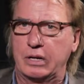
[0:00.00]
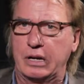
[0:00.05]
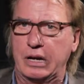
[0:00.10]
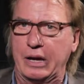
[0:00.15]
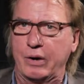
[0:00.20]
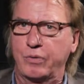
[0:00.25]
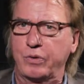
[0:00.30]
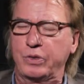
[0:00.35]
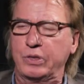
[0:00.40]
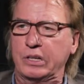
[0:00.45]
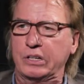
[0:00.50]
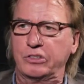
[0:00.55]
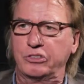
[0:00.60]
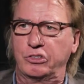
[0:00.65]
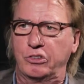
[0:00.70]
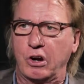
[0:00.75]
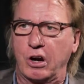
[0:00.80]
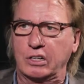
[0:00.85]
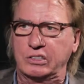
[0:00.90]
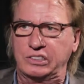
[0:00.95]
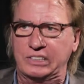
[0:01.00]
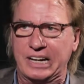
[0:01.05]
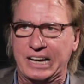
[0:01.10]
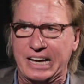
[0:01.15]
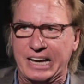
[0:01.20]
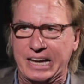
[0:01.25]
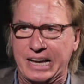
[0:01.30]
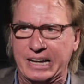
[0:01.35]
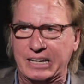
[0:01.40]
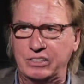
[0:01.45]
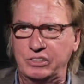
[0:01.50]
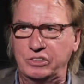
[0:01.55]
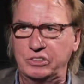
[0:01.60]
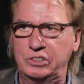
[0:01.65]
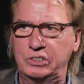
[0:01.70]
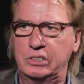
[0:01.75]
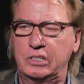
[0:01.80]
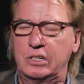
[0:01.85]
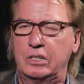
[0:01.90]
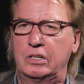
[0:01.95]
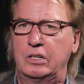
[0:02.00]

everything starts and ends.